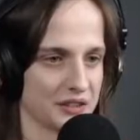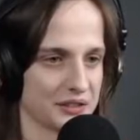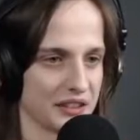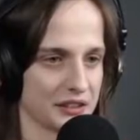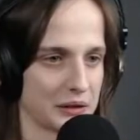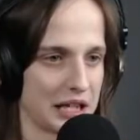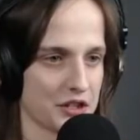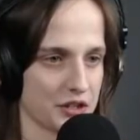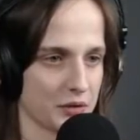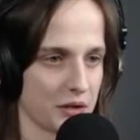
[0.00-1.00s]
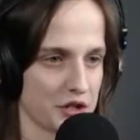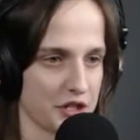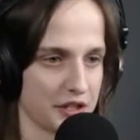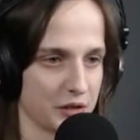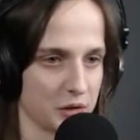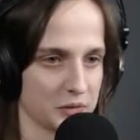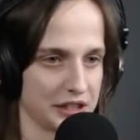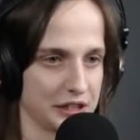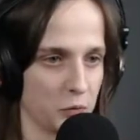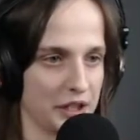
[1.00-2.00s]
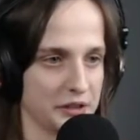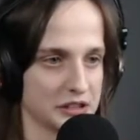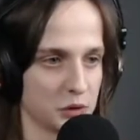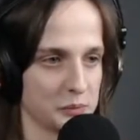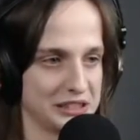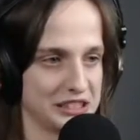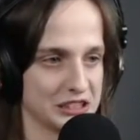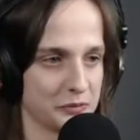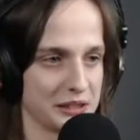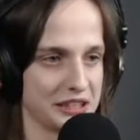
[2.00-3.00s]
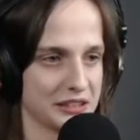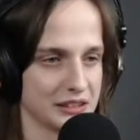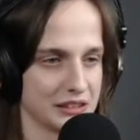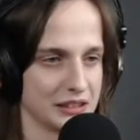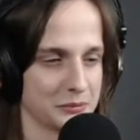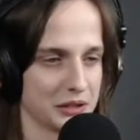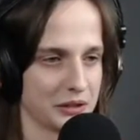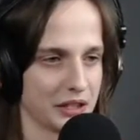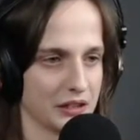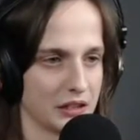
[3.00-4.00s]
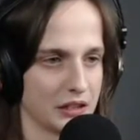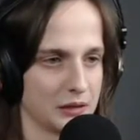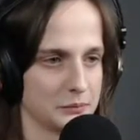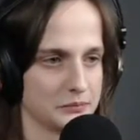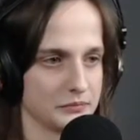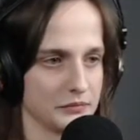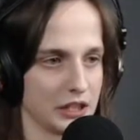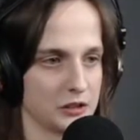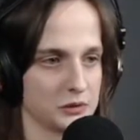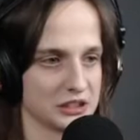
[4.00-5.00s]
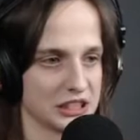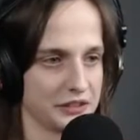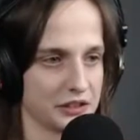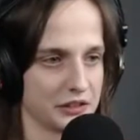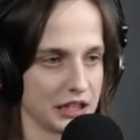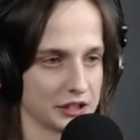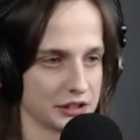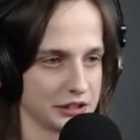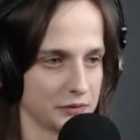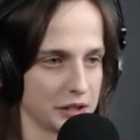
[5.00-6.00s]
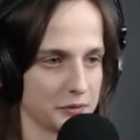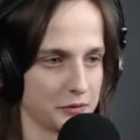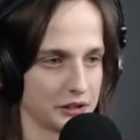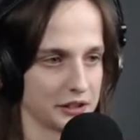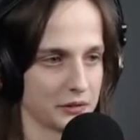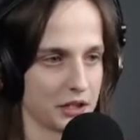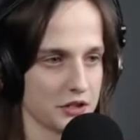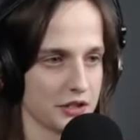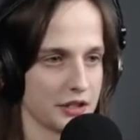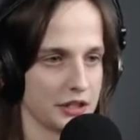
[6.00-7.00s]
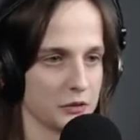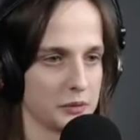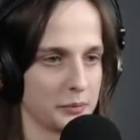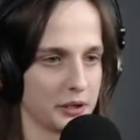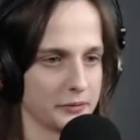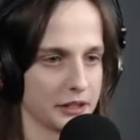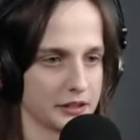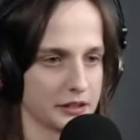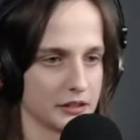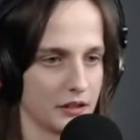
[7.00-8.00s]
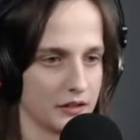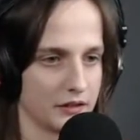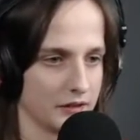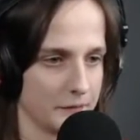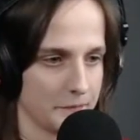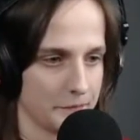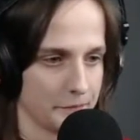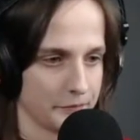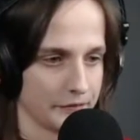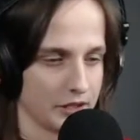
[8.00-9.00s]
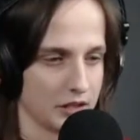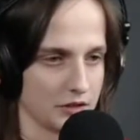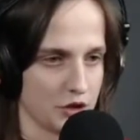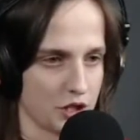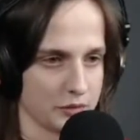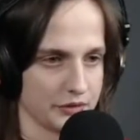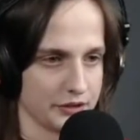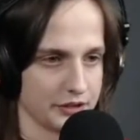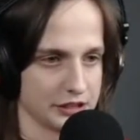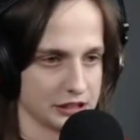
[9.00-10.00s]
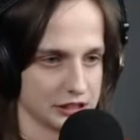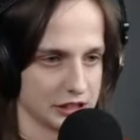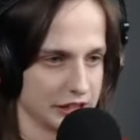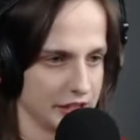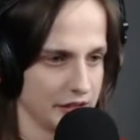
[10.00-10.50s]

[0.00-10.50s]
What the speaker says: than crushing already way too small pieces of meat. But okay, yeah, I almost stayed here, actually, right before getting crushed. That would be perfect. Jump on this side.